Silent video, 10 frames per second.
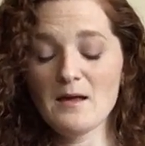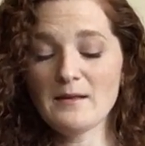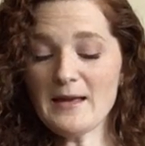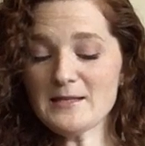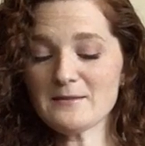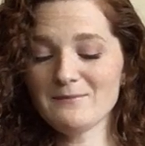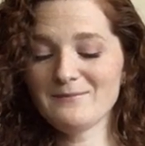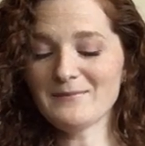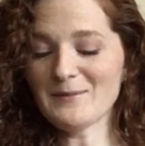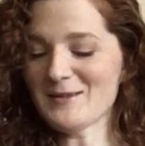
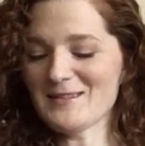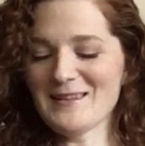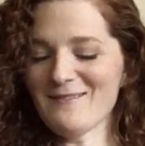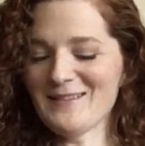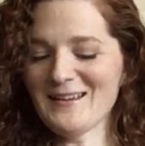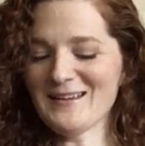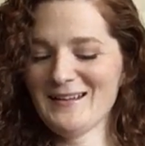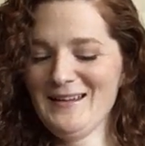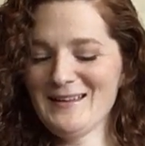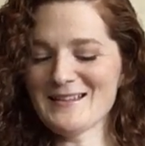I'm not saying that one again.
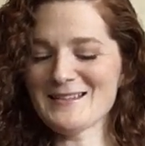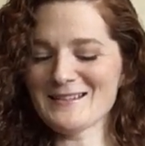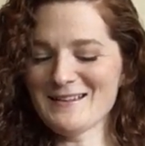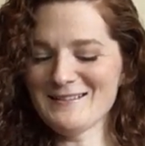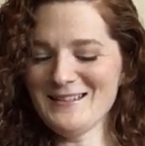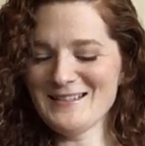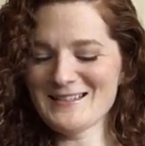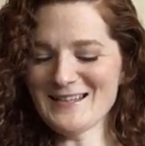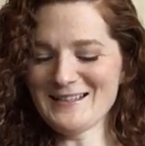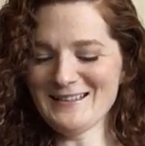Then slowly,
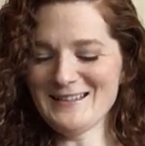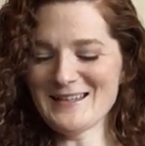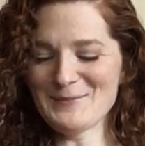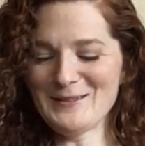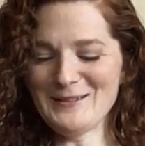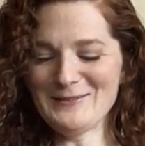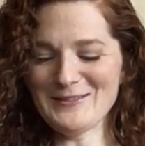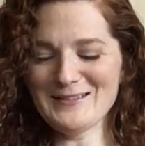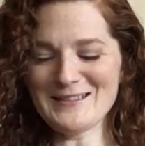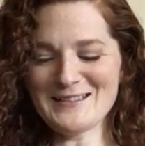steadily, they
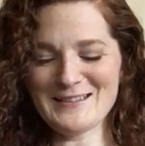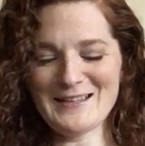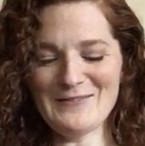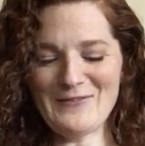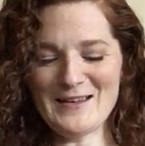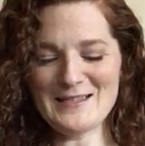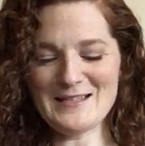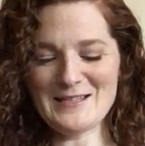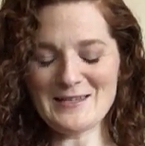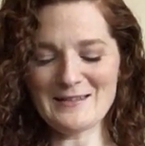maneuvered until they faced
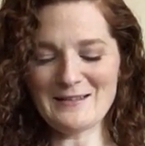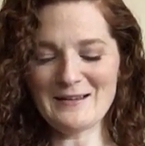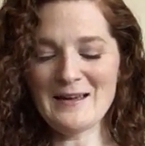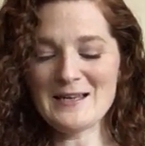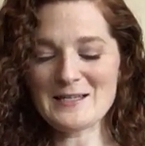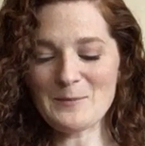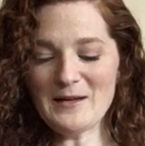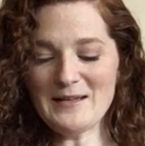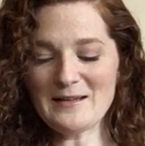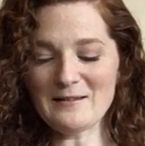each other,
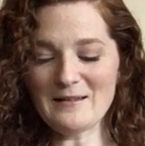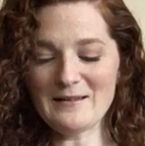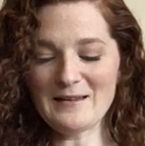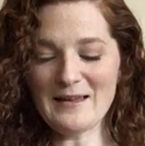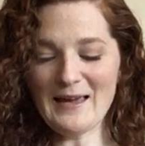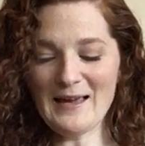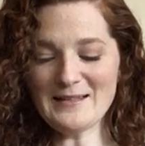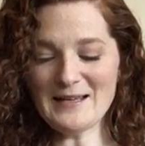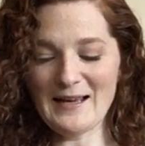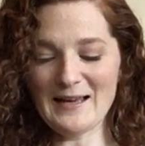spread eagle, hand
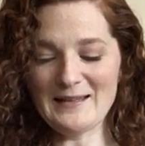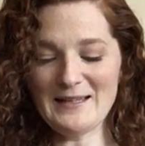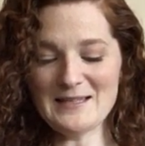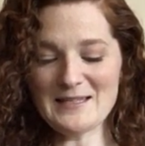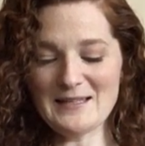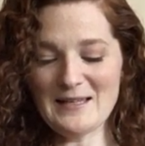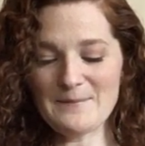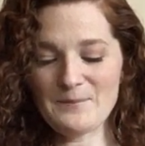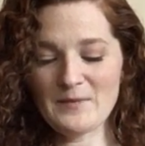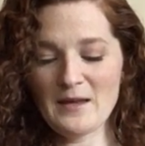to hand, knee to knee.
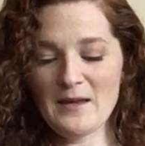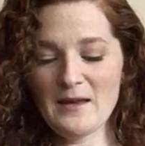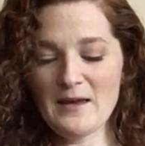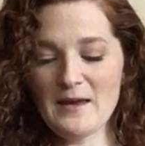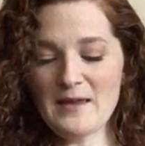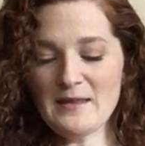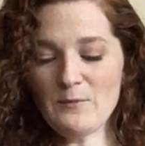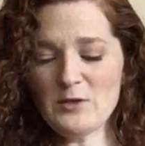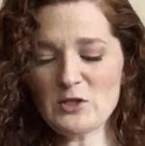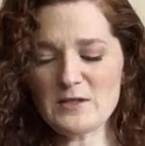And then
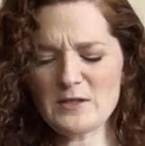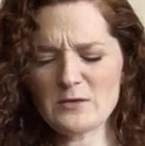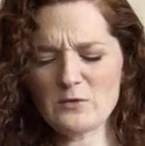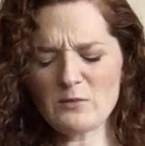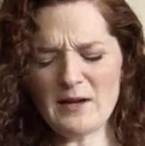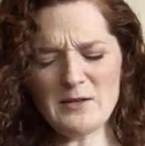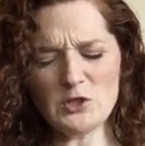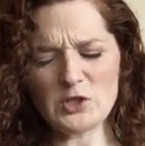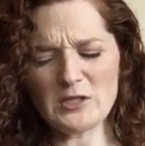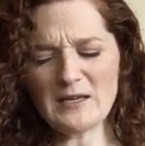we just
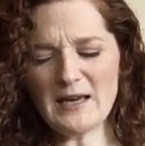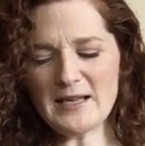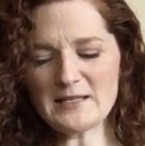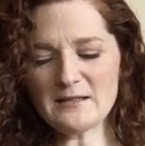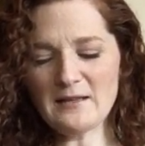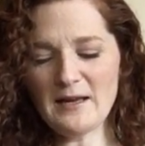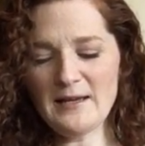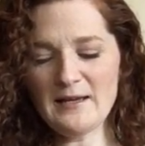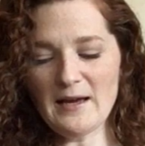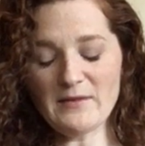scrunch, asked
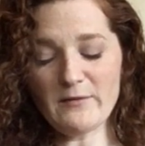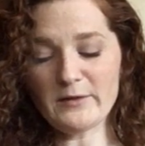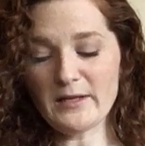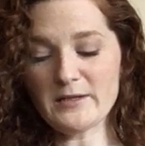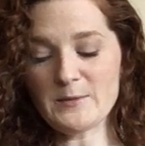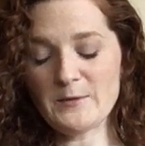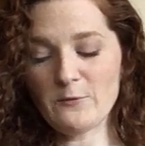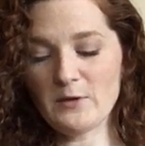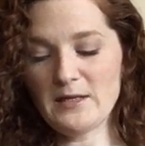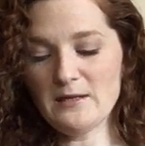Eli. I've never done this
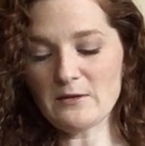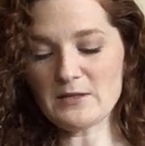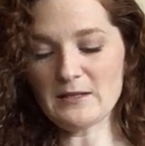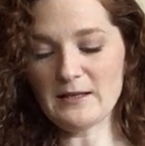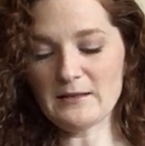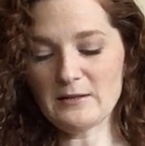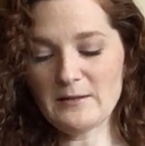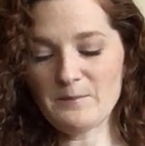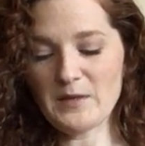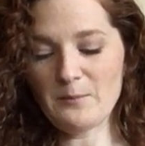before either, said Ender.
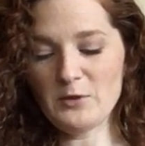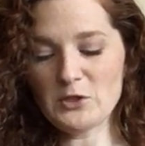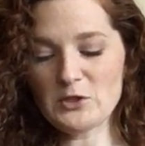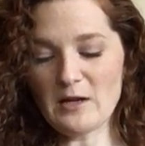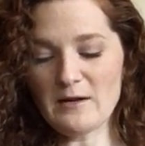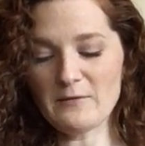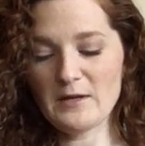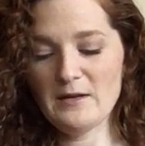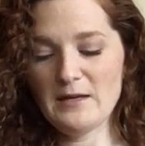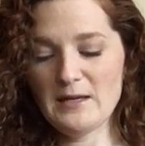They pushed off.
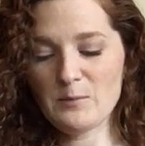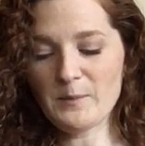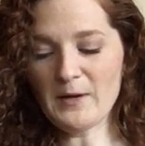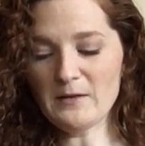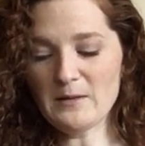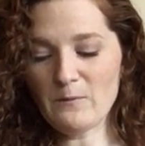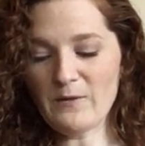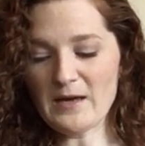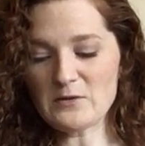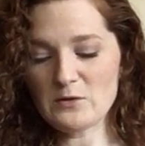It propelled them
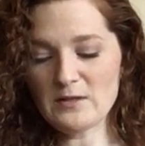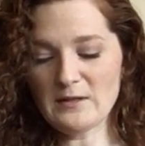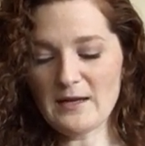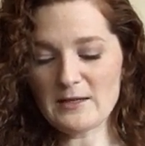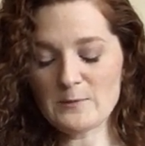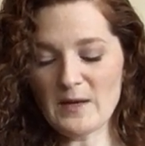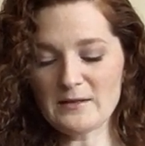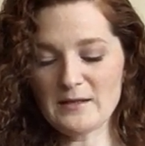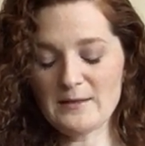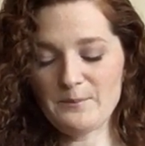faster than they
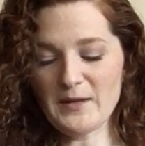expected.